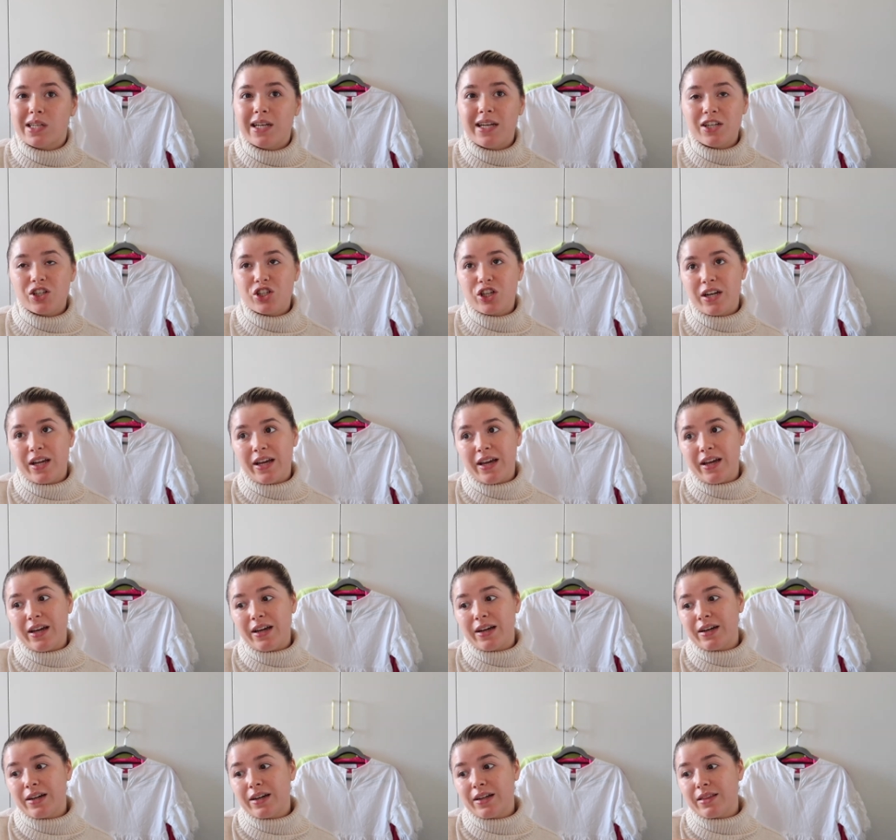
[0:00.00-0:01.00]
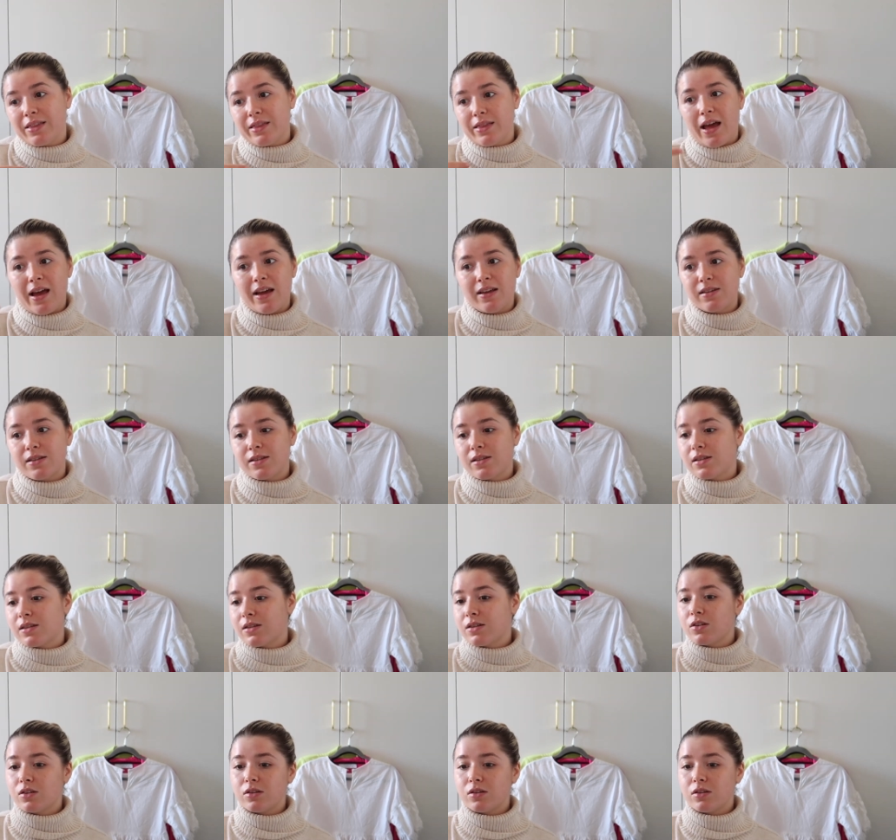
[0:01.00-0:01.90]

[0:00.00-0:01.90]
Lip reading: Literally there's